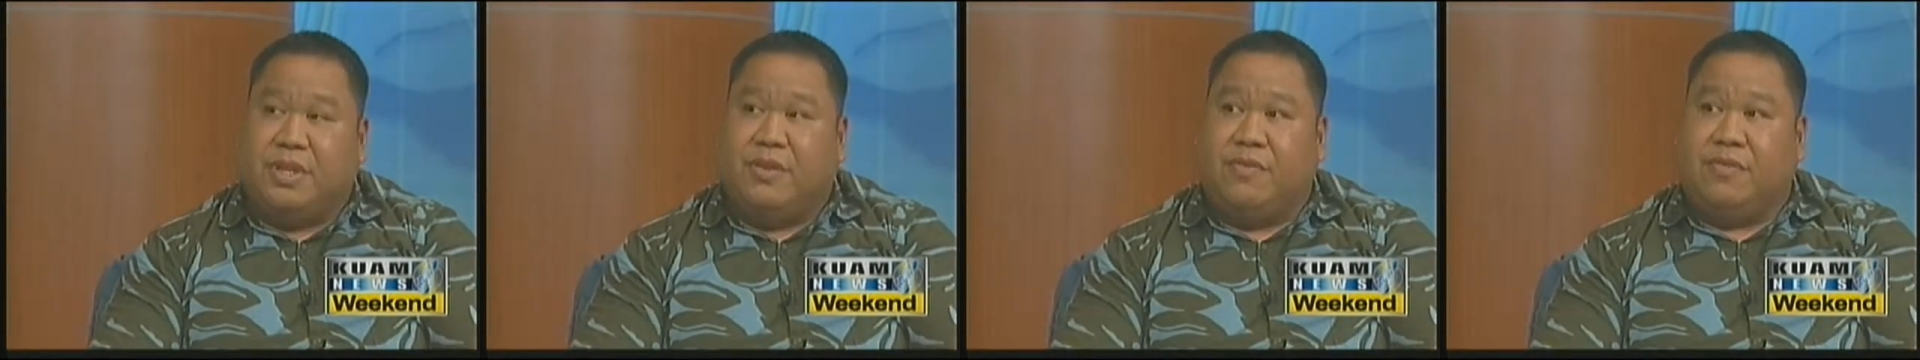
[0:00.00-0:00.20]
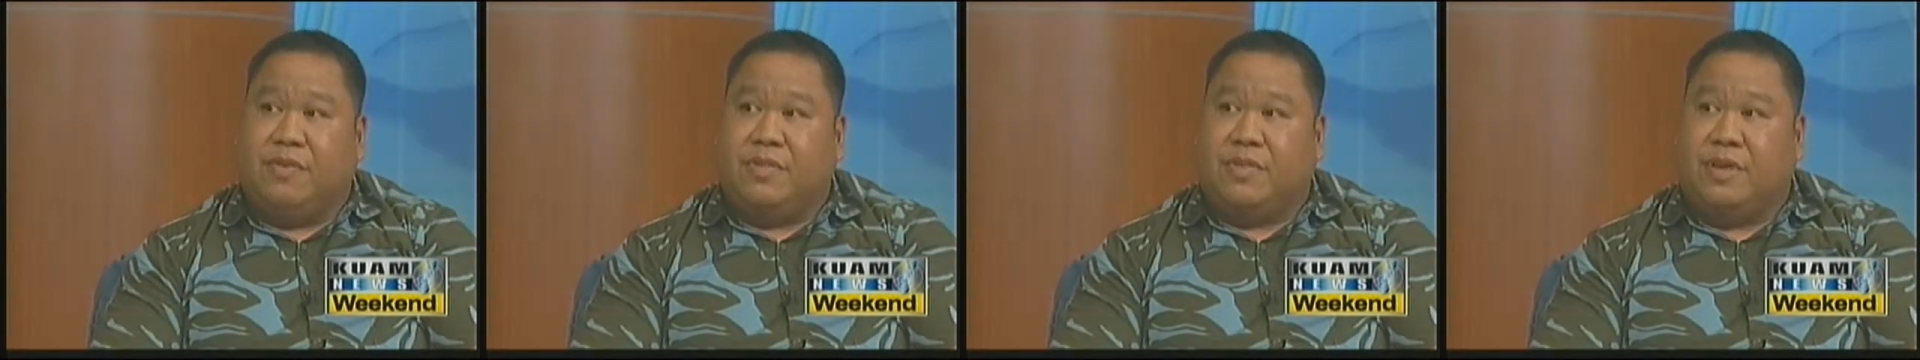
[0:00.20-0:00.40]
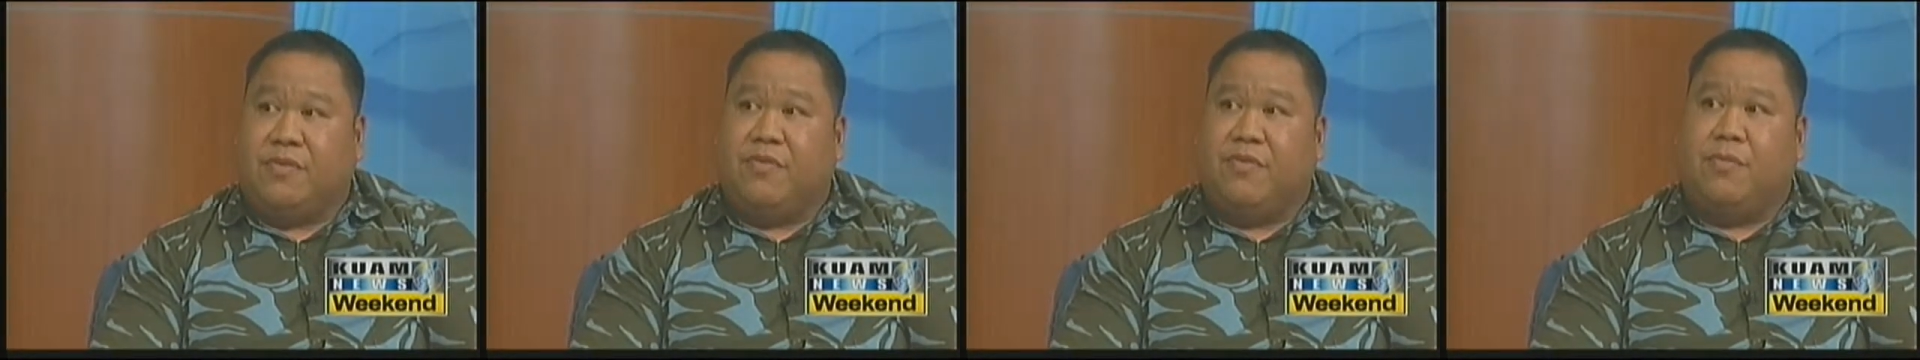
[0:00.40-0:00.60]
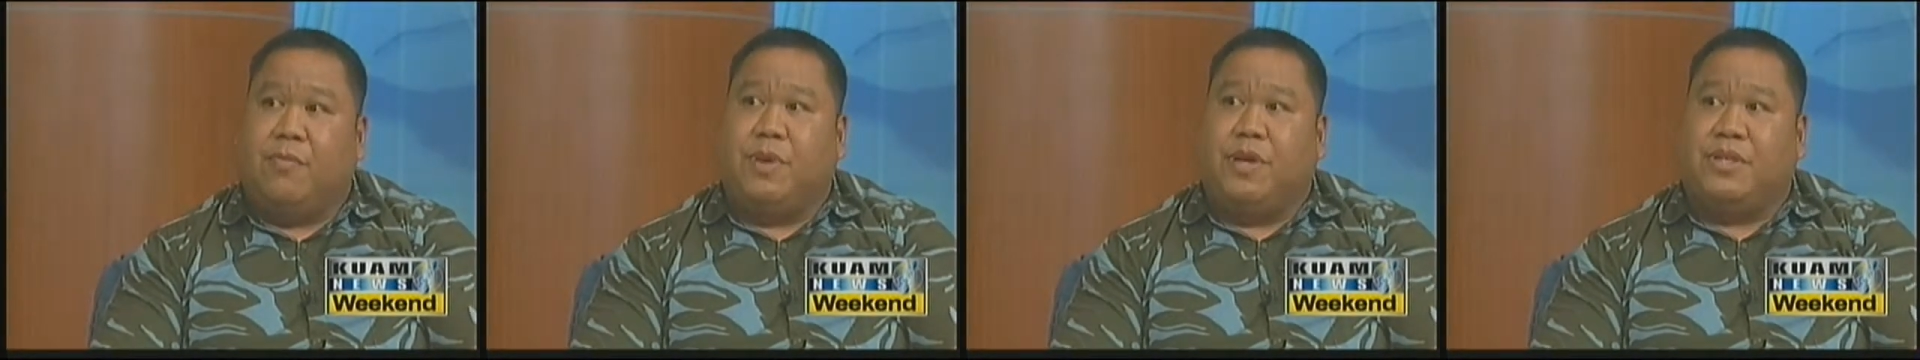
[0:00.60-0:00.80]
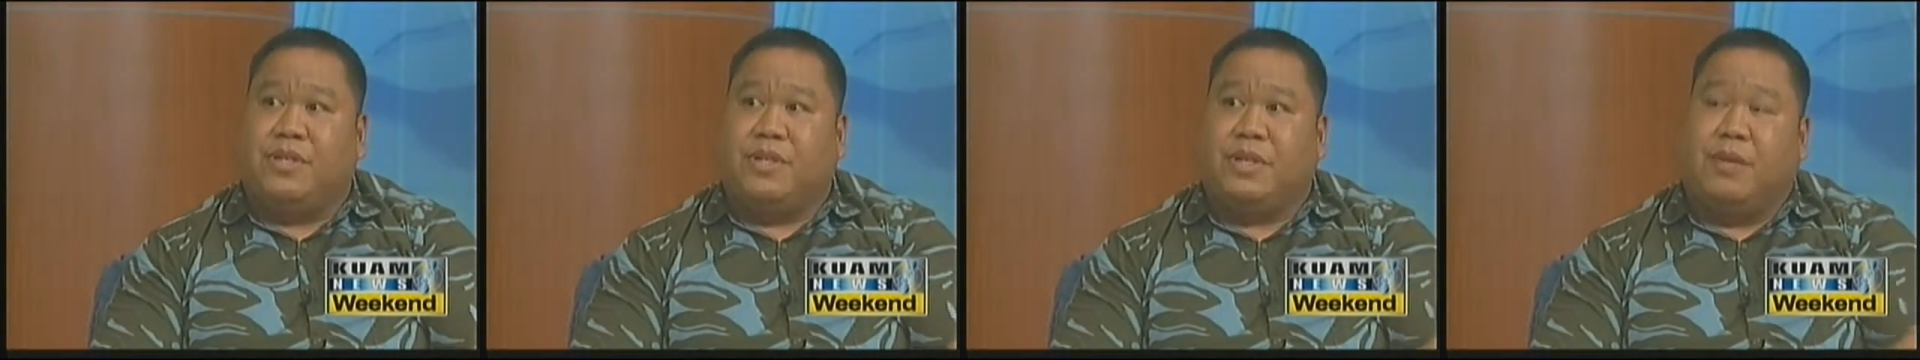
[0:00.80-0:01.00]
is
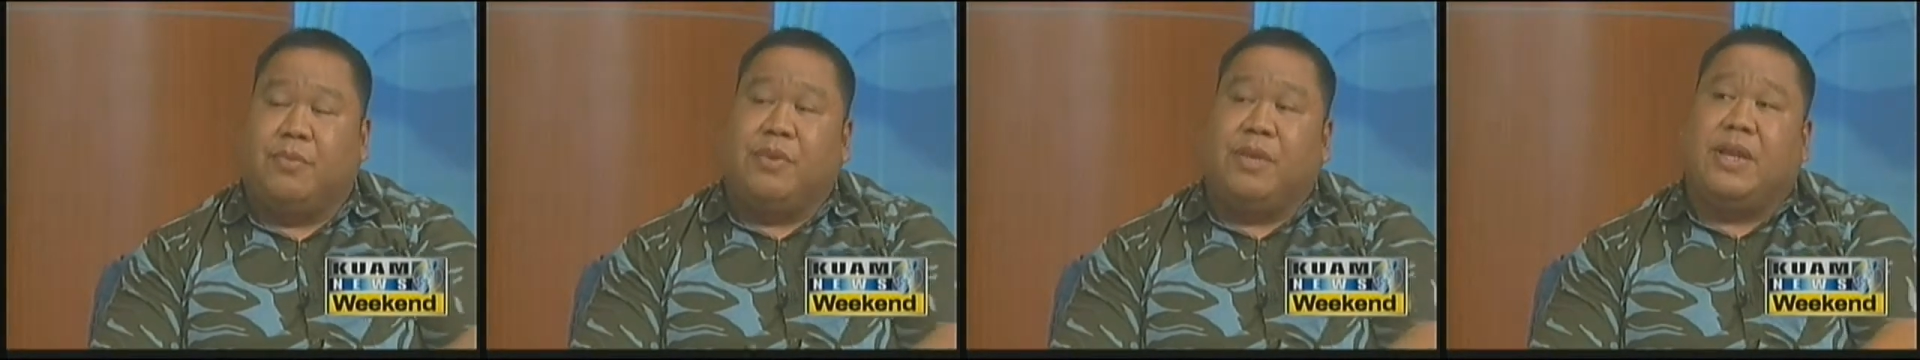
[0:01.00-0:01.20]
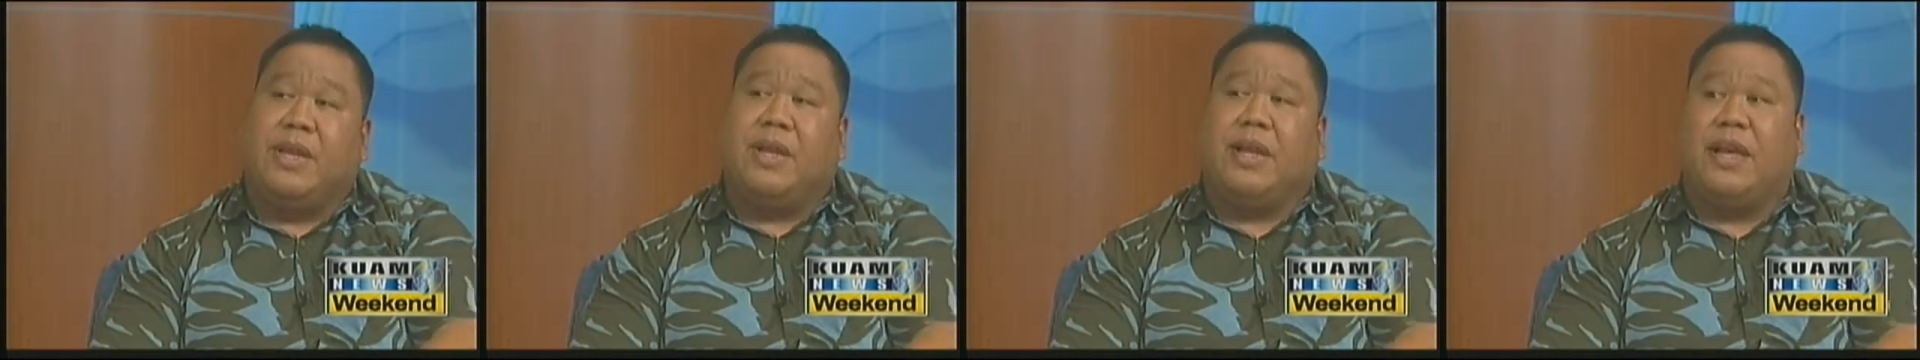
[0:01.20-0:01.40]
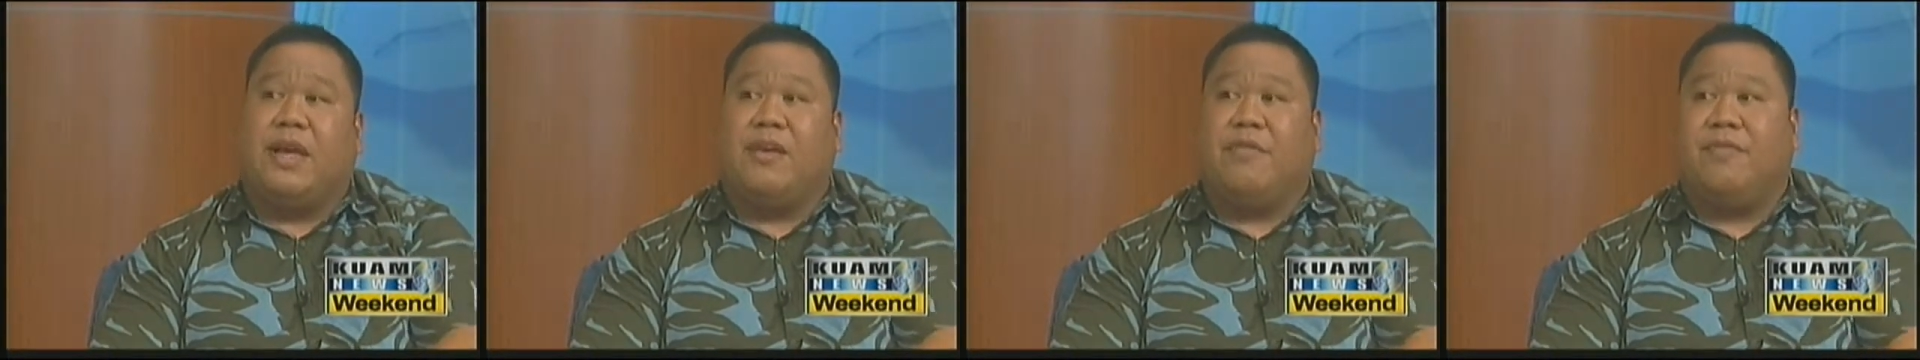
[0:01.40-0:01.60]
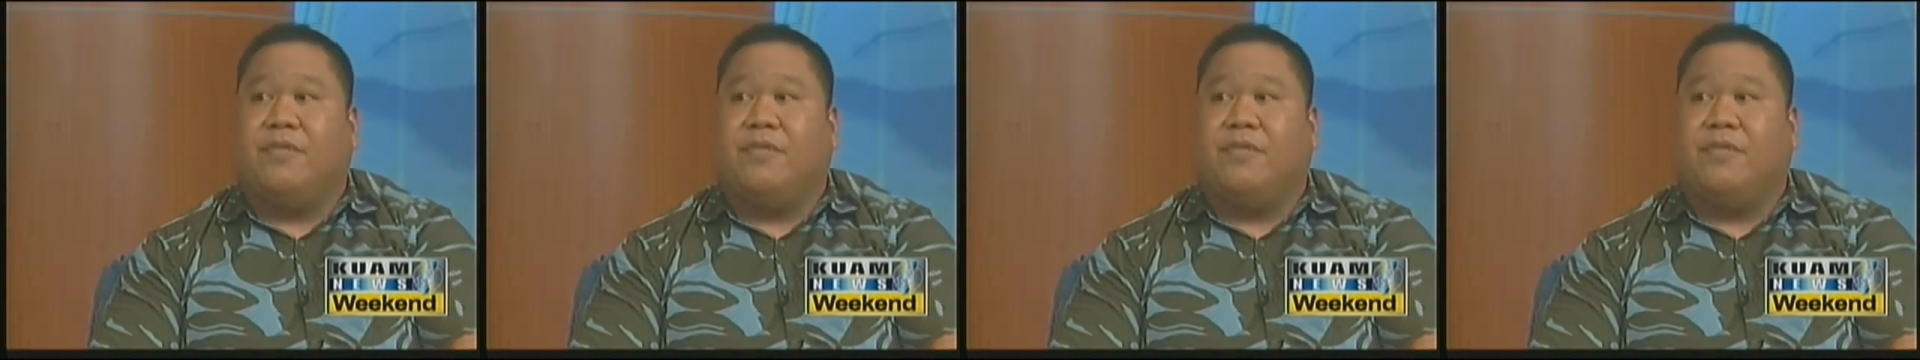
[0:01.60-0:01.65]
information that we didn't have